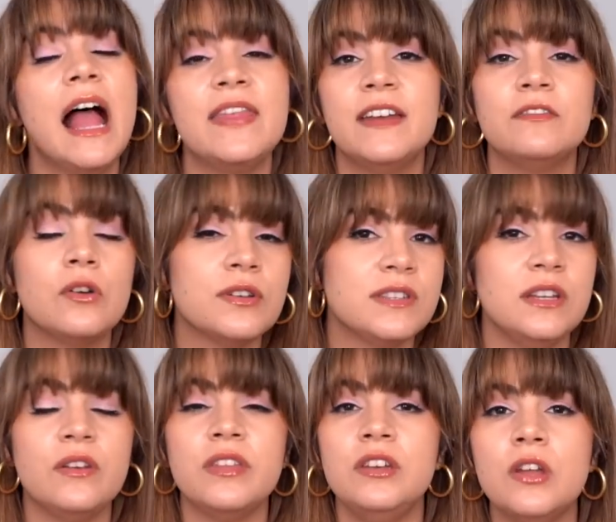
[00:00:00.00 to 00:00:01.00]
And then, of course, you
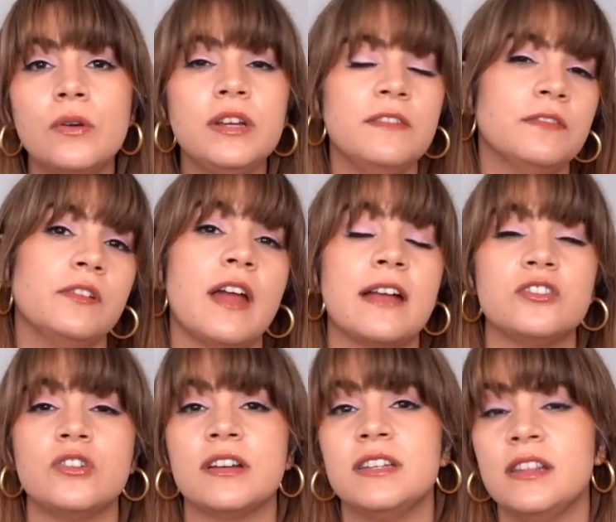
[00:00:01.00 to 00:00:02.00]
know, the noni fruit
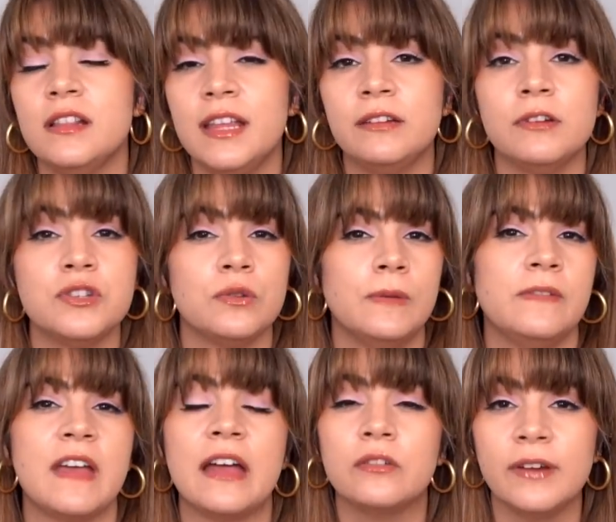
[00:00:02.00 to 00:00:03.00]
extract and the licorice root,
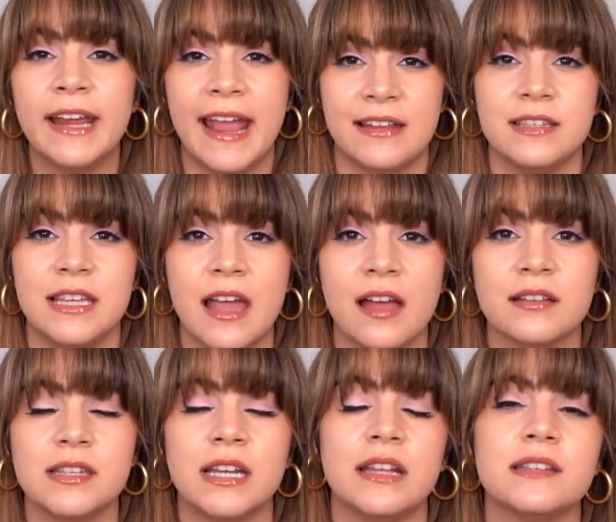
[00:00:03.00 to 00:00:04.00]
we've got great
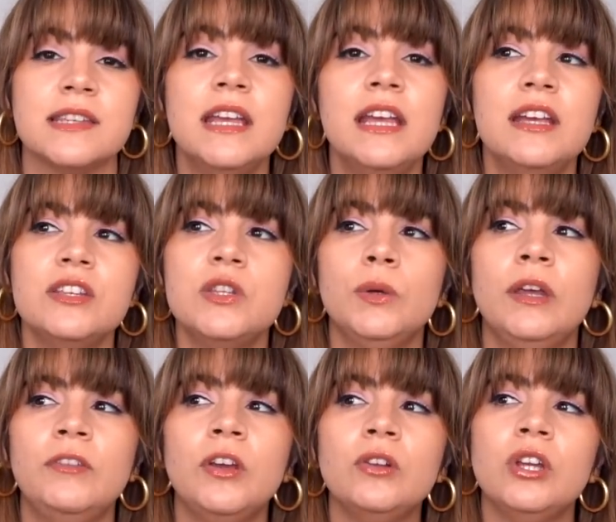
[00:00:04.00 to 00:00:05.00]
antioxidants. So if you're